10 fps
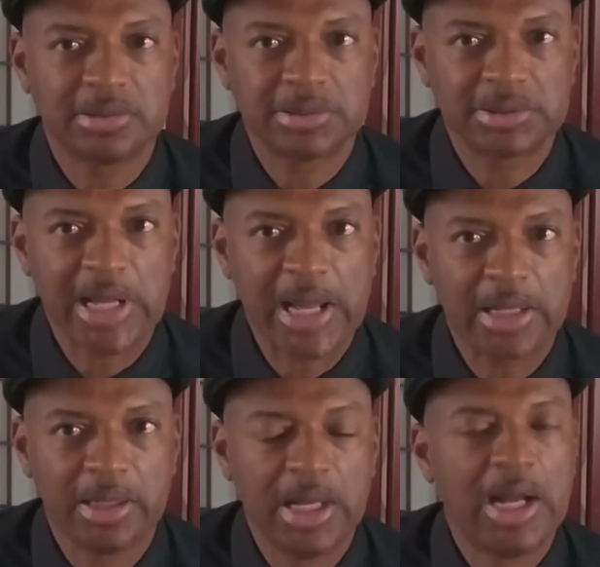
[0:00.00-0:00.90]
or
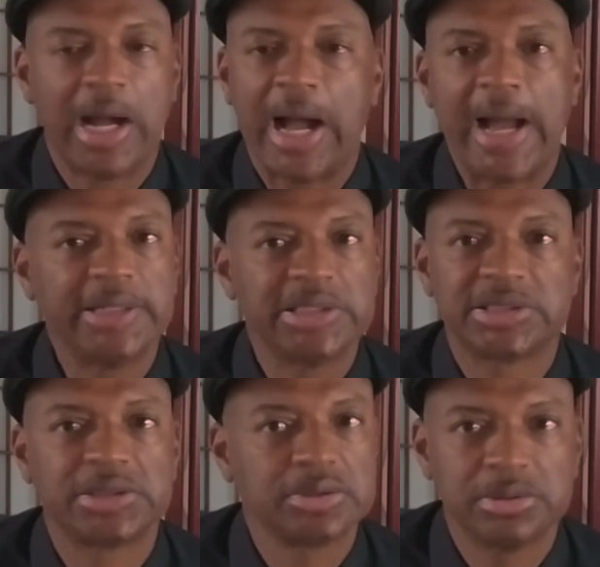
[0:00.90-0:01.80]
not, I
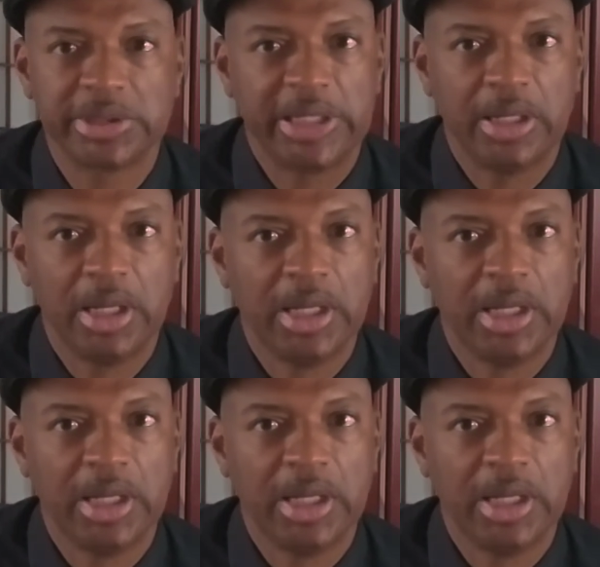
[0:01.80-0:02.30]
disagree.